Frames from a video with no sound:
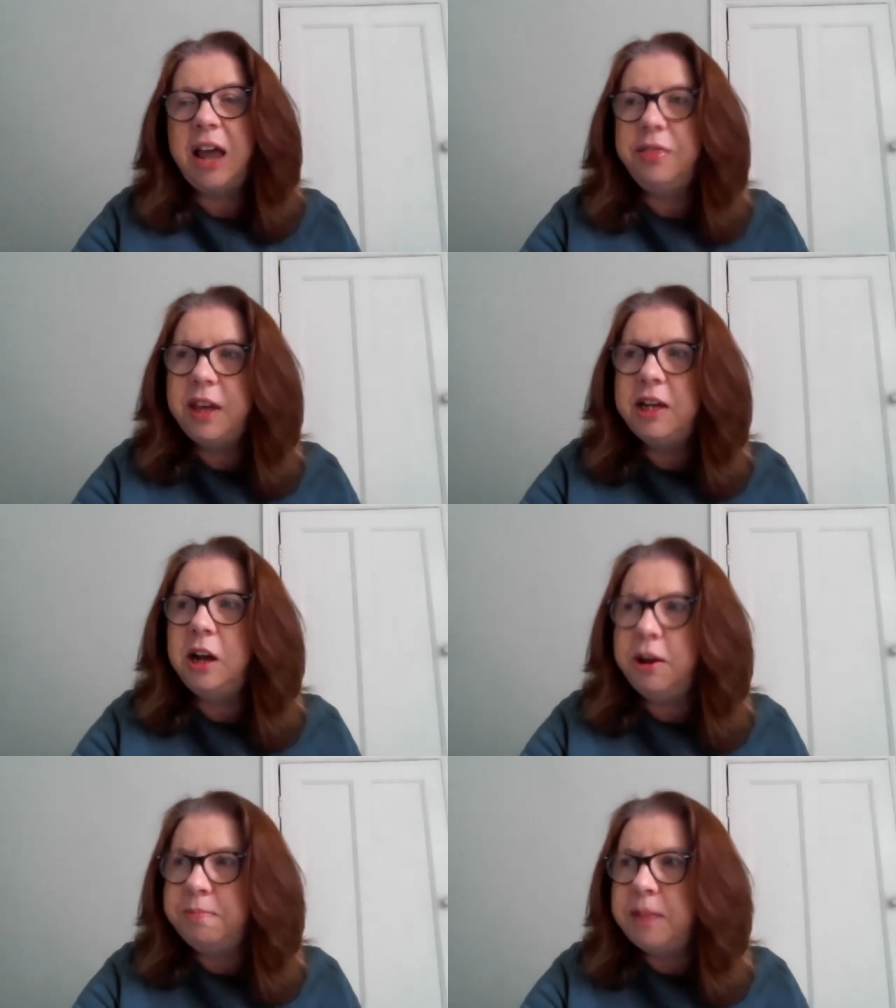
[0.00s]
And then,
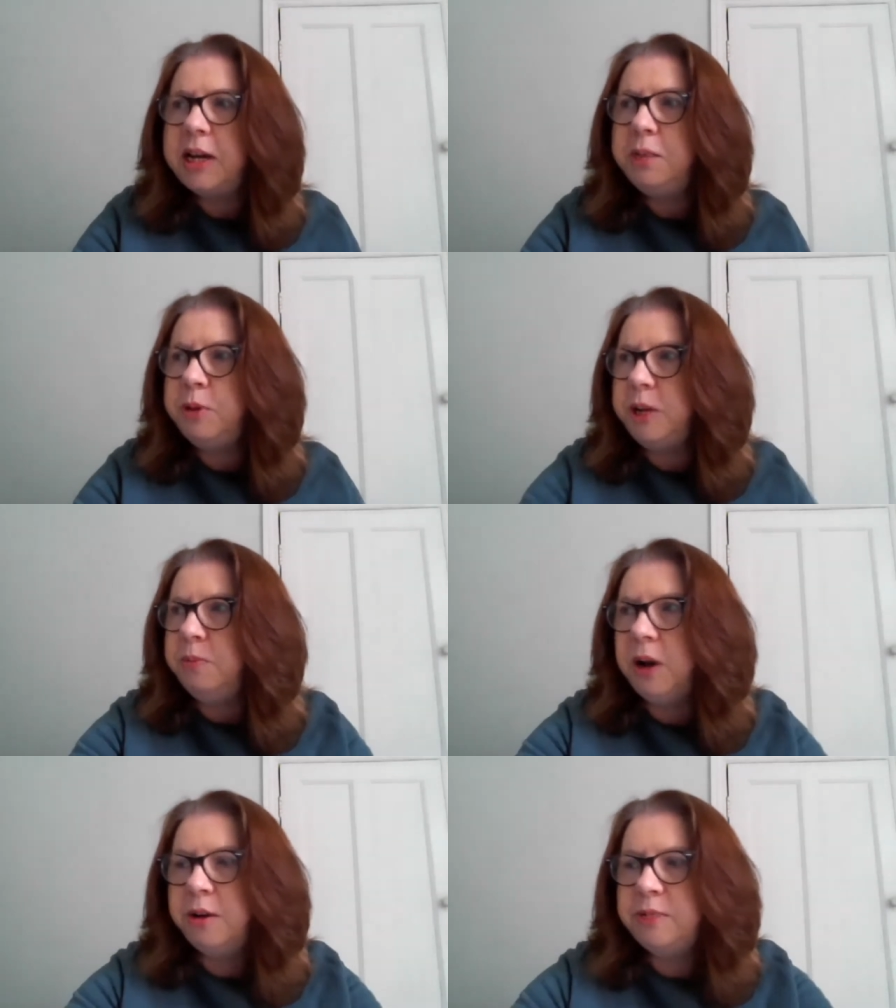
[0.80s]
like many
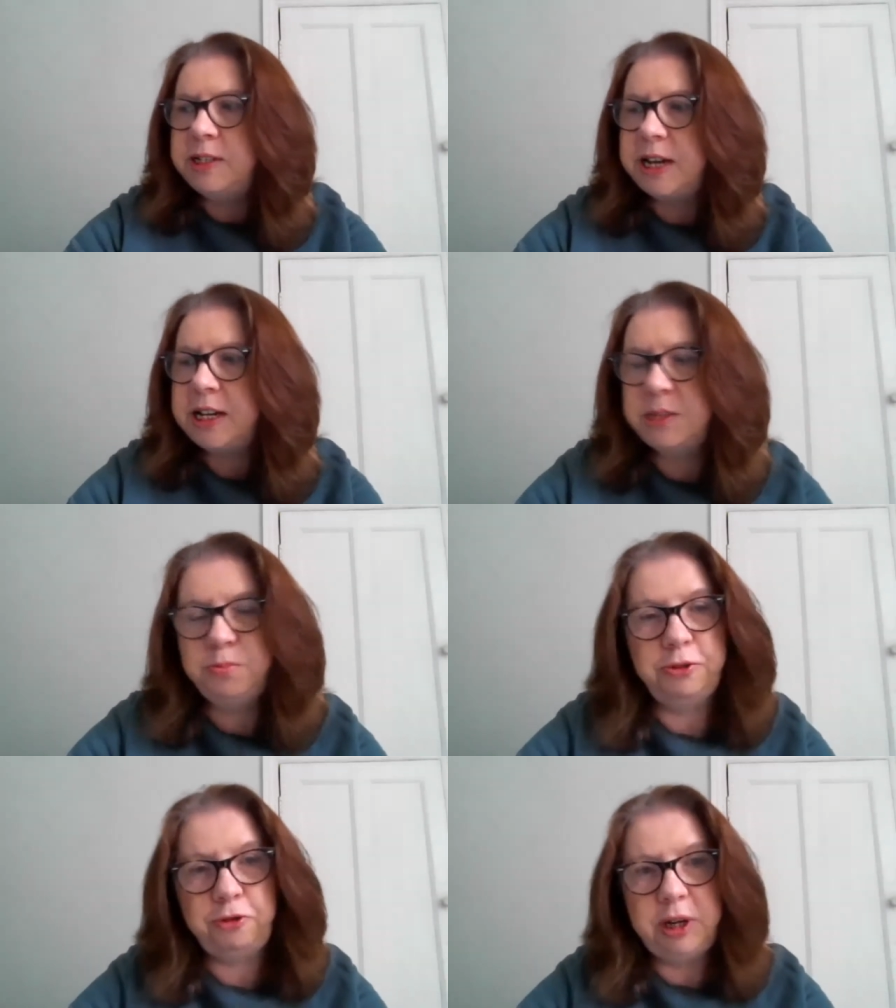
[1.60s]
people, I was
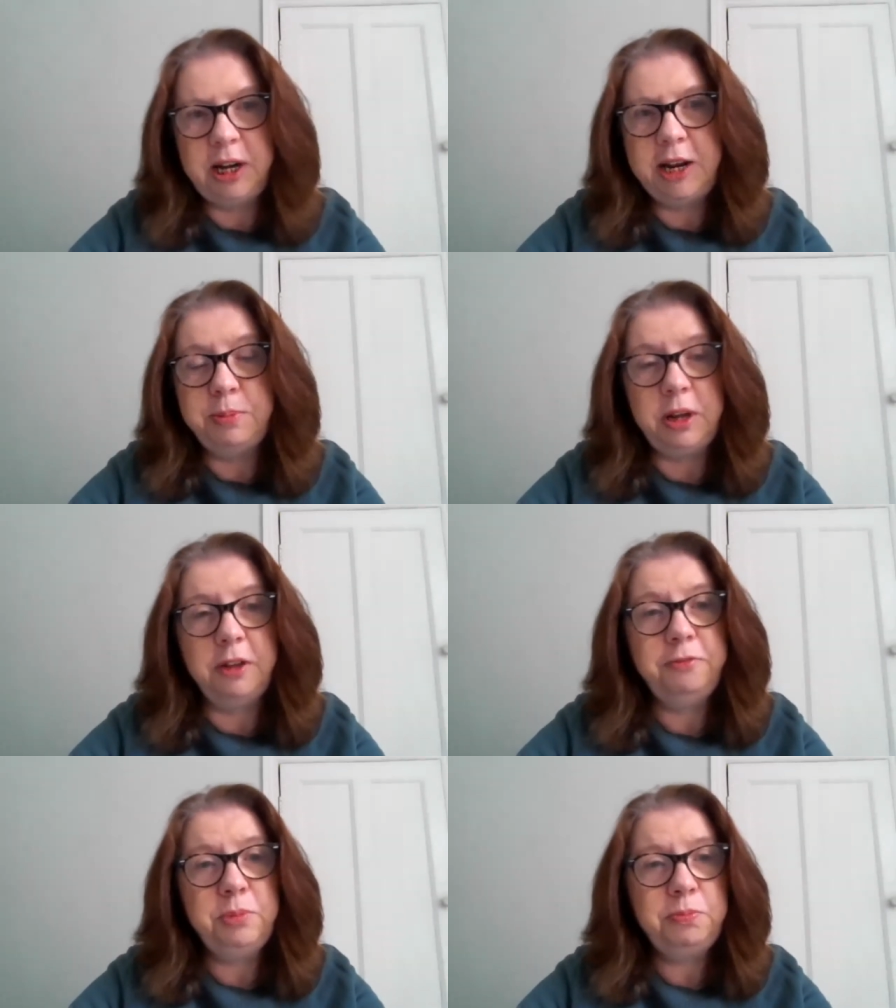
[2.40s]
desperate for a Labour
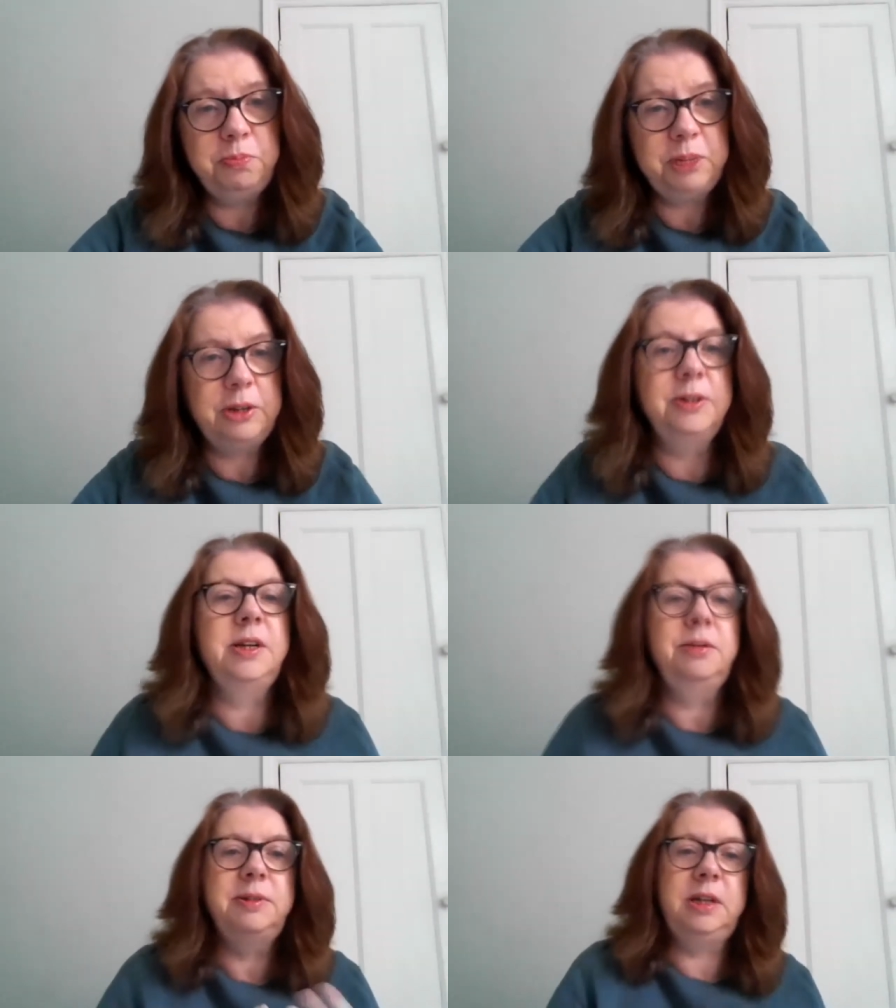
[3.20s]
government, because
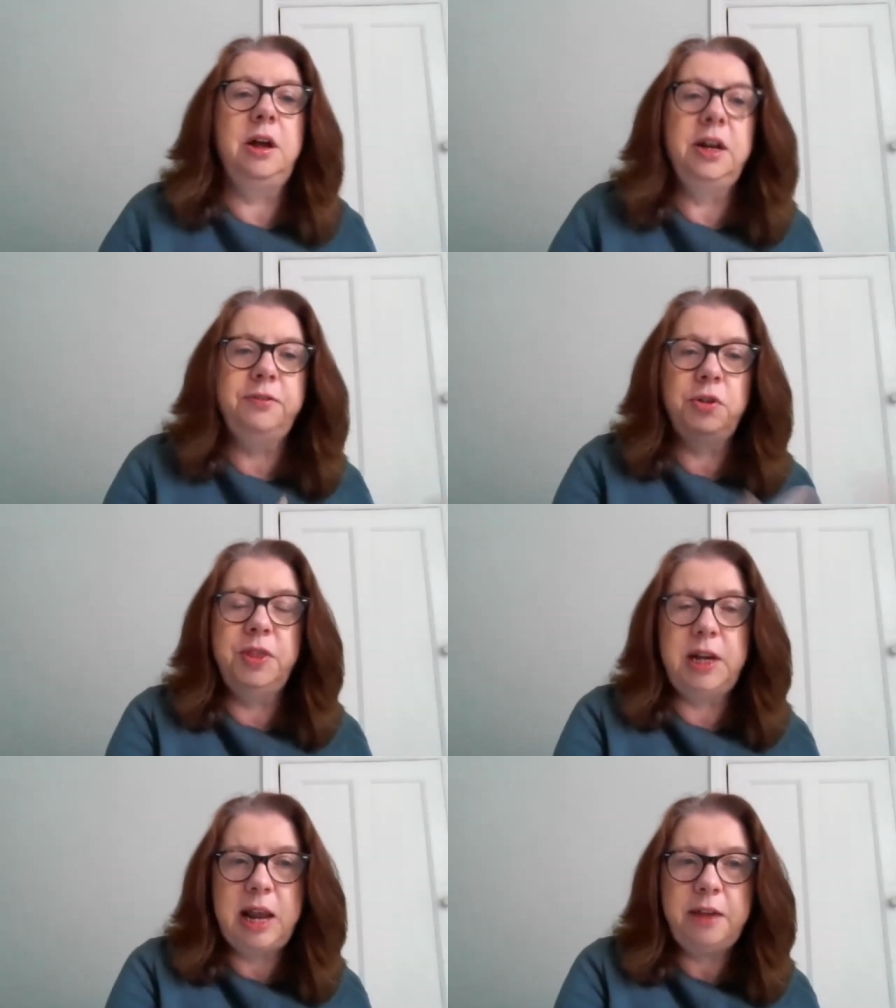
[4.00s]
I was kind of on
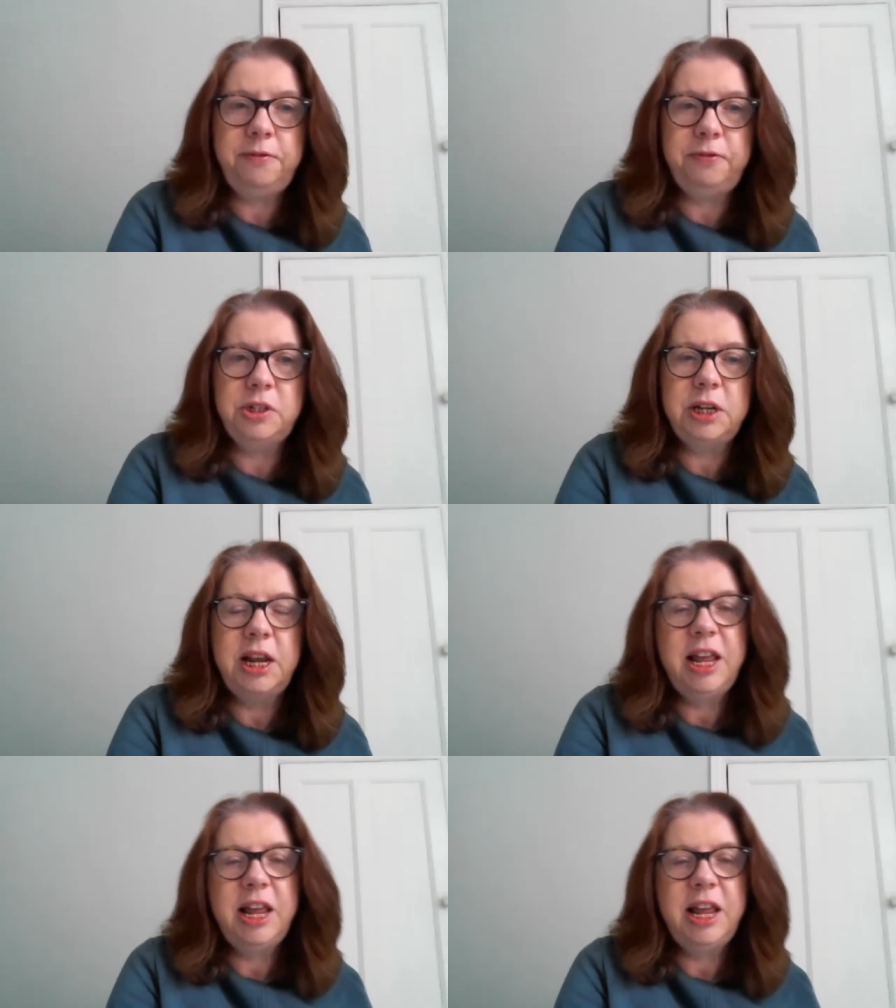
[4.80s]
the left,